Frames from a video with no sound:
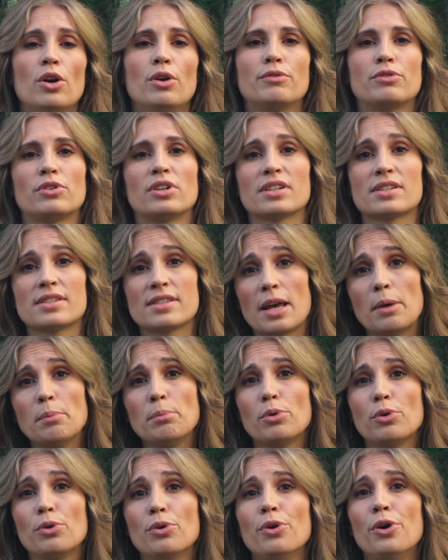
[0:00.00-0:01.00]
For
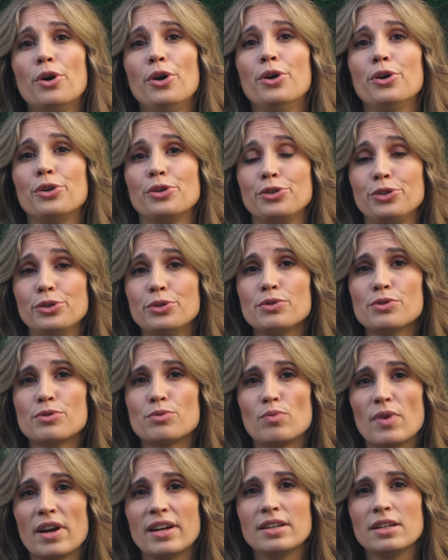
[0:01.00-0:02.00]
example, use
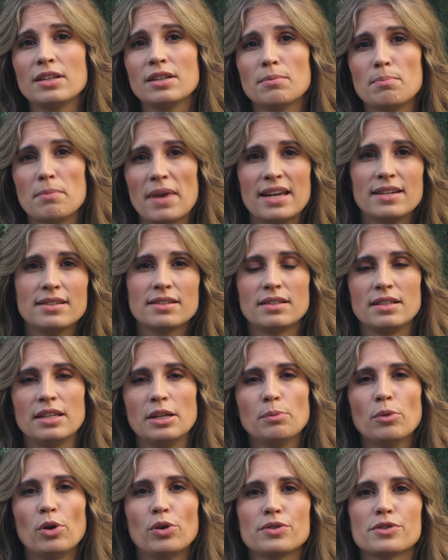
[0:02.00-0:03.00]
ready-made
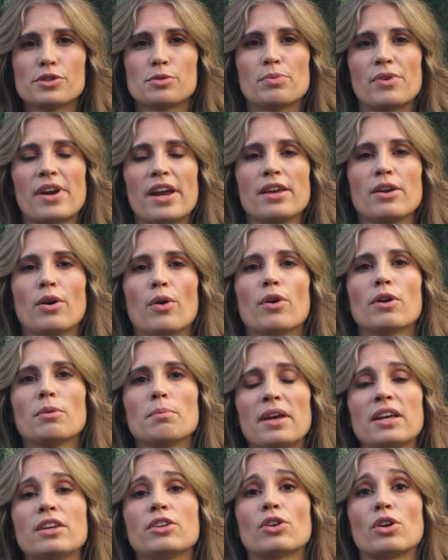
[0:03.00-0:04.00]
neem oil spray or
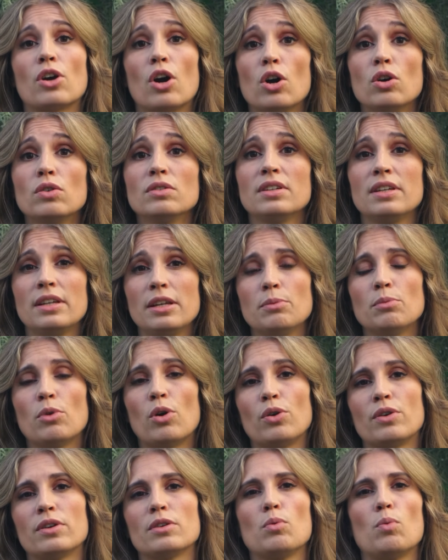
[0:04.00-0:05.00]
make your own neem
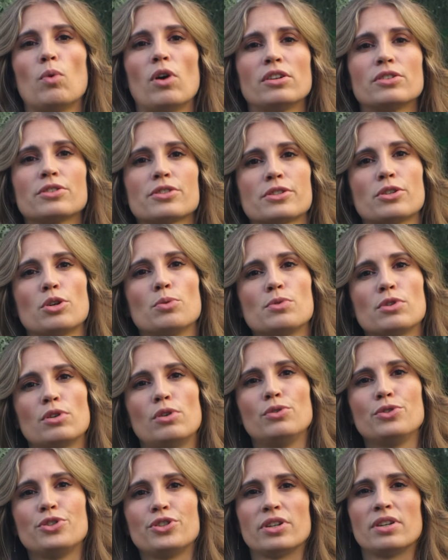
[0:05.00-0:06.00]
oil water soap
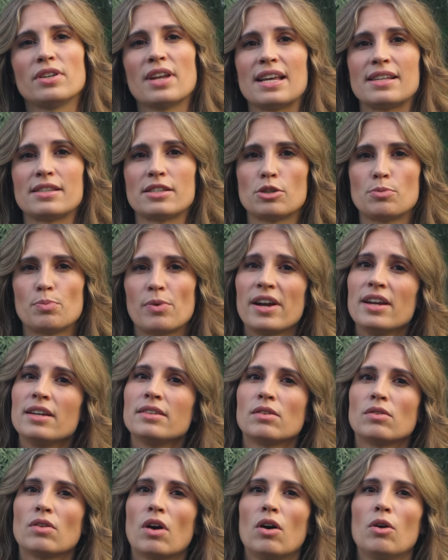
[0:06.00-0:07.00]
solution and spray it
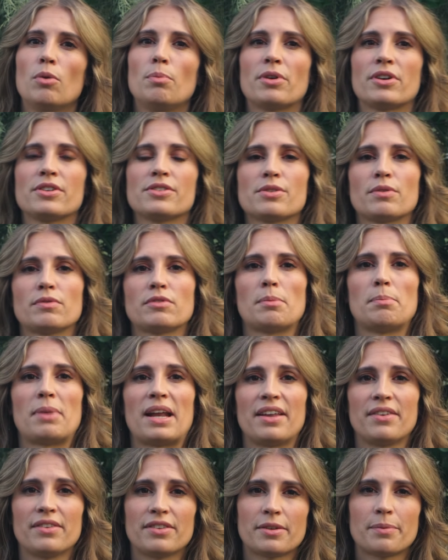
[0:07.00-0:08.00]
on all parts of the
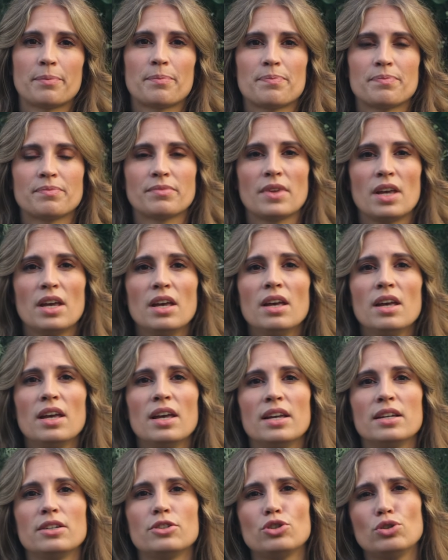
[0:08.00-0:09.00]
plant.
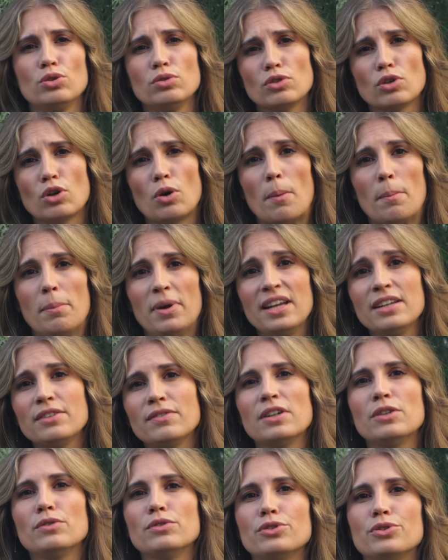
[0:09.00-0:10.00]
It should
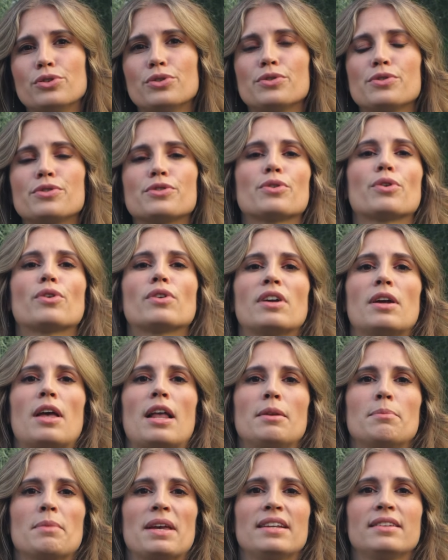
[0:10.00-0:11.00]
completely reduce or
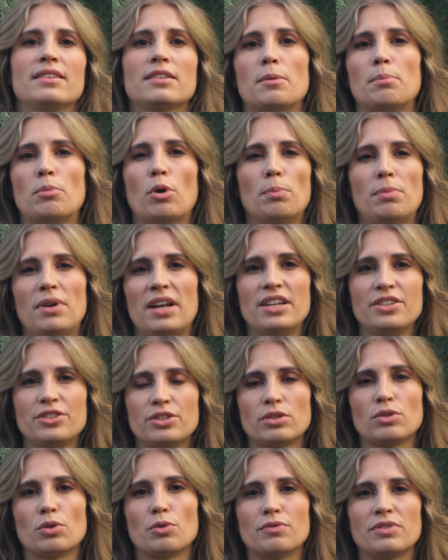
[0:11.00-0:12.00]
eliminate the
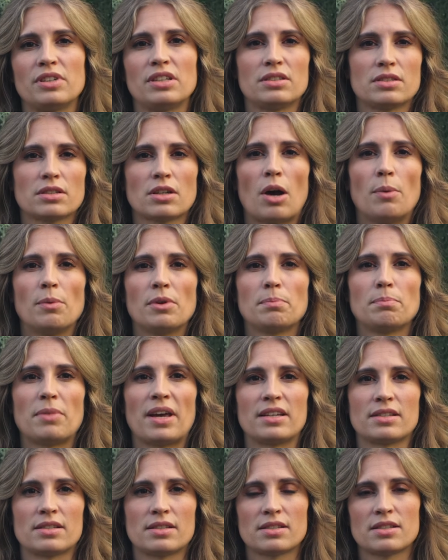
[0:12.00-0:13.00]
population of these common
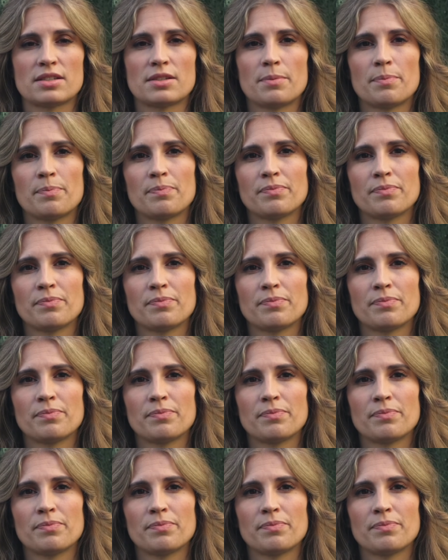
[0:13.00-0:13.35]
pests.